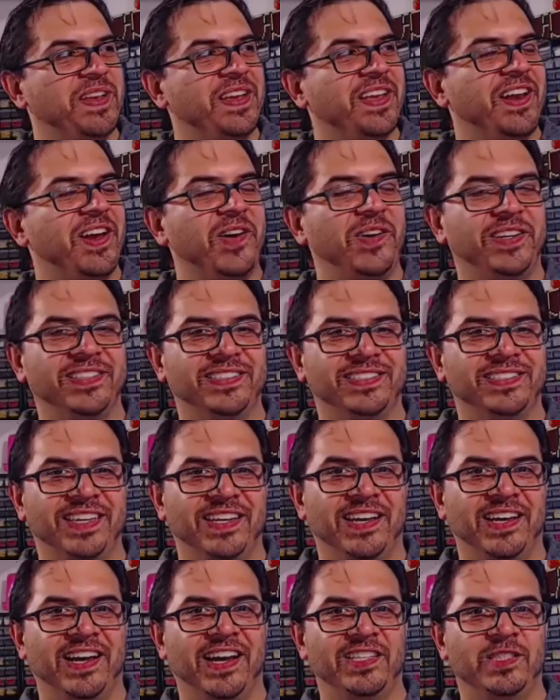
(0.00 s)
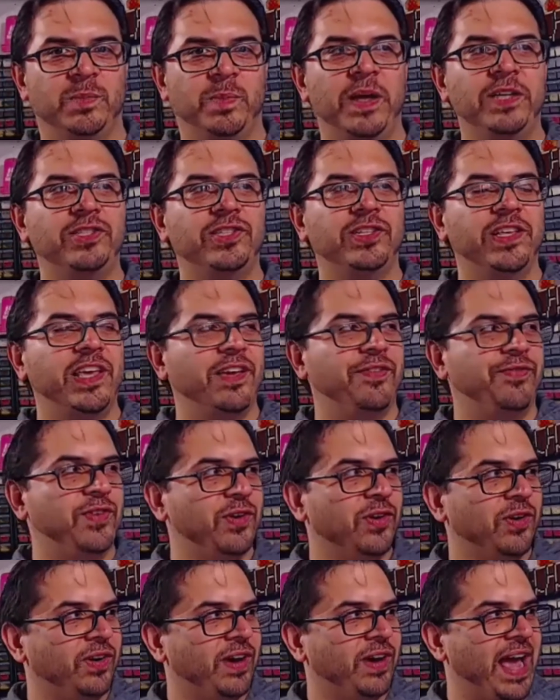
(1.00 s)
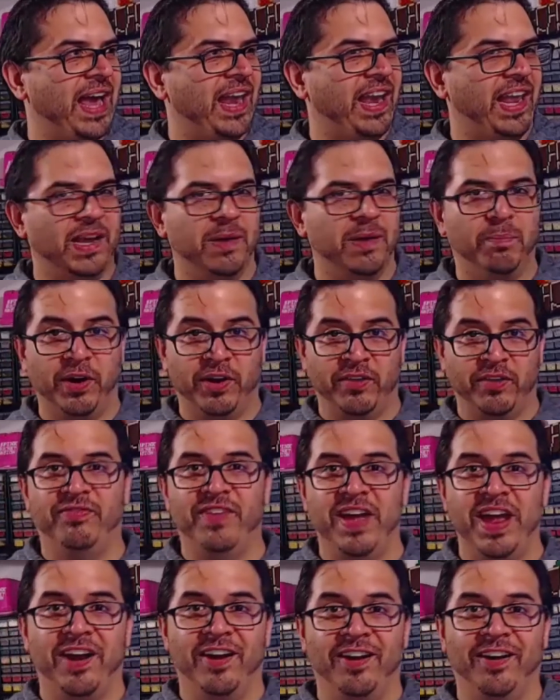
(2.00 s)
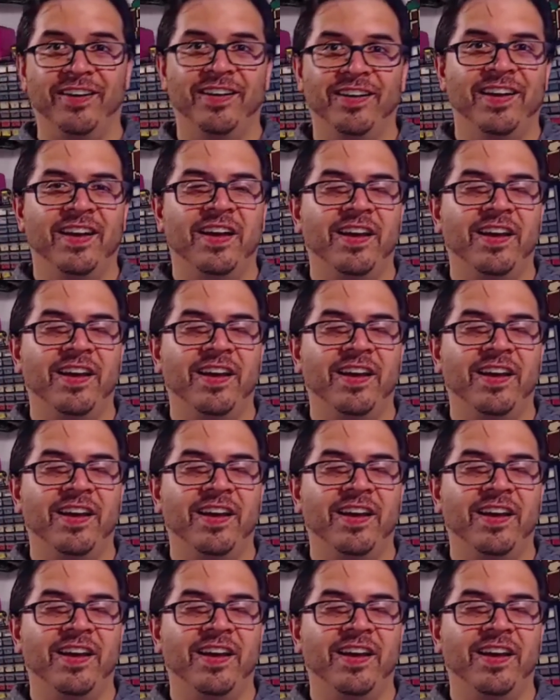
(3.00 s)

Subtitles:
know, because especially if you're at like a Brick Fair,